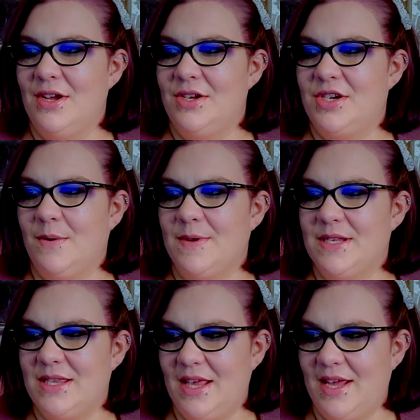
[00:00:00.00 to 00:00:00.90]
She
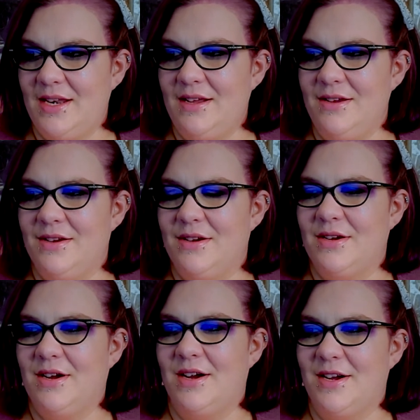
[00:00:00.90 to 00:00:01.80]
was thin,
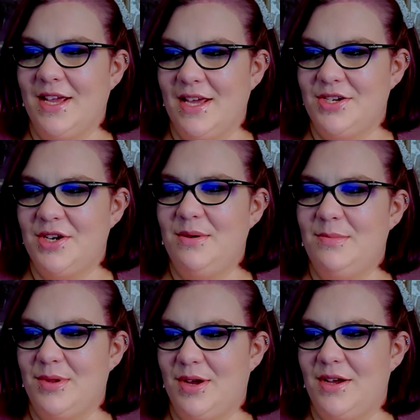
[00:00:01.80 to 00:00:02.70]
Caucasian and
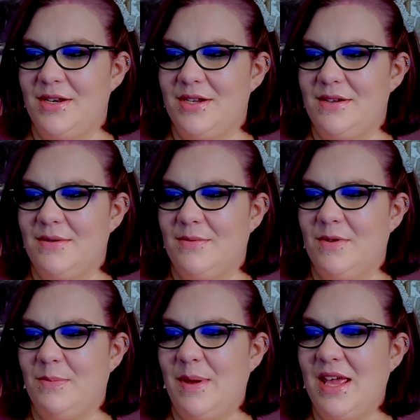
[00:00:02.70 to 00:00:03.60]
blonde,
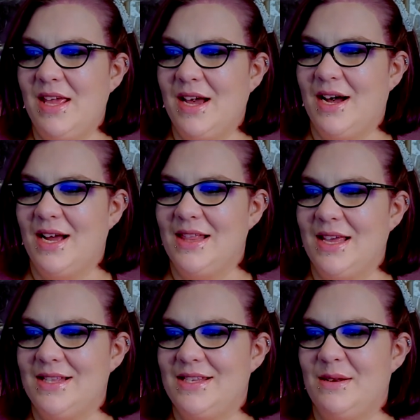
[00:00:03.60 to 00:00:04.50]
with pink
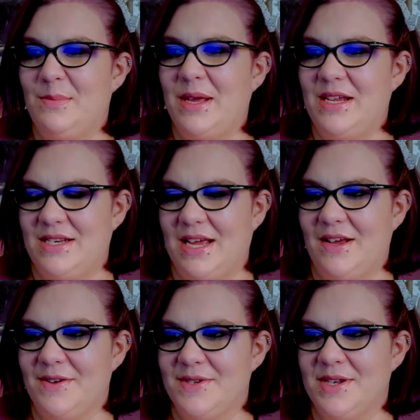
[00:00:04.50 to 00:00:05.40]
highlights and
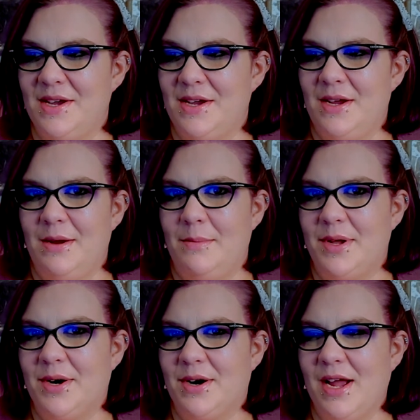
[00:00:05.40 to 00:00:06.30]
pigtails, but
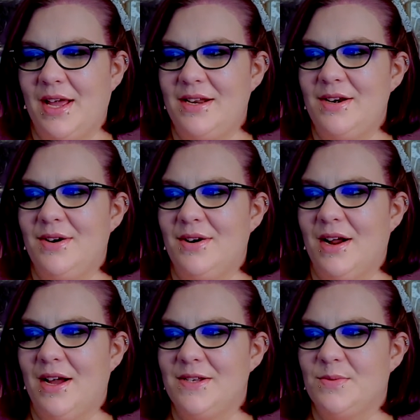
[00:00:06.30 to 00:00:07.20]
her head and her
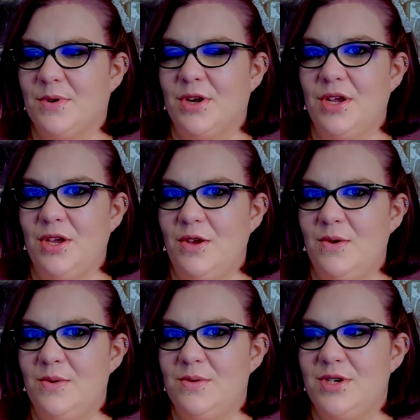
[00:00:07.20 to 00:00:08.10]
eyes were
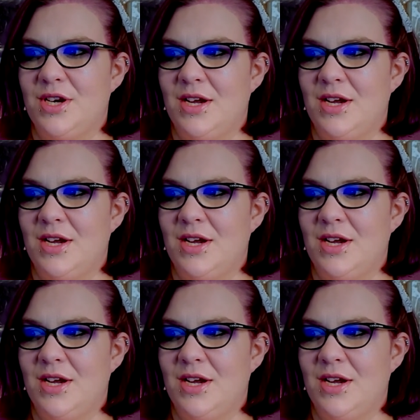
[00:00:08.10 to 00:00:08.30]
huge.